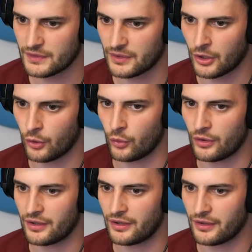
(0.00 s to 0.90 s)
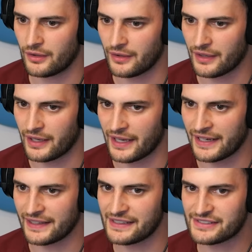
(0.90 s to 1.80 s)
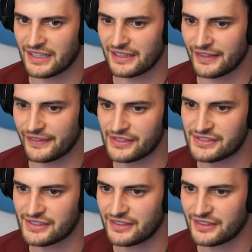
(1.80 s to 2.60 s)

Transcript: Oh, he needs to land this.